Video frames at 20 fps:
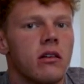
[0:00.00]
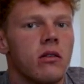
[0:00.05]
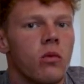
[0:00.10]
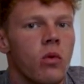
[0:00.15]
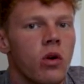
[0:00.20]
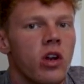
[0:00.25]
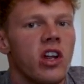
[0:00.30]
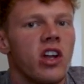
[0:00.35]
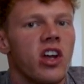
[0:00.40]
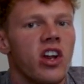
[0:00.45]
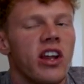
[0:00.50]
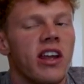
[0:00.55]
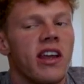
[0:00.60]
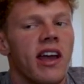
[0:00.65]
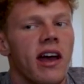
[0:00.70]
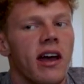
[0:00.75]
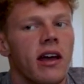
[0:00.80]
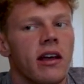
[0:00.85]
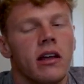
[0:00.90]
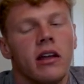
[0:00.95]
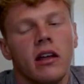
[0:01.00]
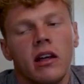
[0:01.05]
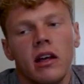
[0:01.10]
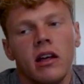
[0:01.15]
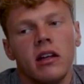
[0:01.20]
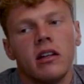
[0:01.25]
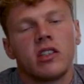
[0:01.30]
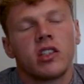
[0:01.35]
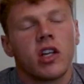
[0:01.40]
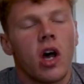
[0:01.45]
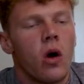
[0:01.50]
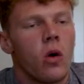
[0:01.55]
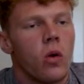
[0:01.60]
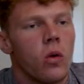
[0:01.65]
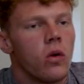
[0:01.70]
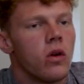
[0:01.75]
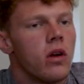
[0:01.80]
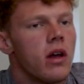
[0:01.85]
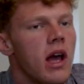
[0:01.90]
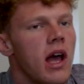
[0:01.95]
What are you going to get?
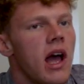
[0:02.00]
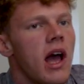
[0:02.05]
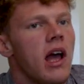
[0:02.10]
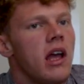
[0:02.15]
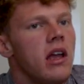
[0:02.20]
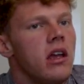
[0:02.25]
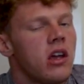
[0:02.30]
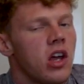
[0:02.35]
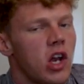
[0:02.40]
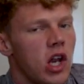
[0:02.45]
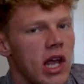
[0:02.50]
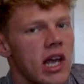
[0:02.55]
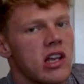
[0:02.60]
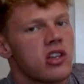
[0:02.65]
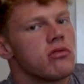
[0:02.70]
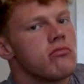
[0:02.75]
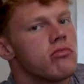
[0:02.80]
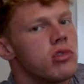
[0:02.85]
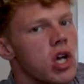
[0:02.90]
So, you're going to get some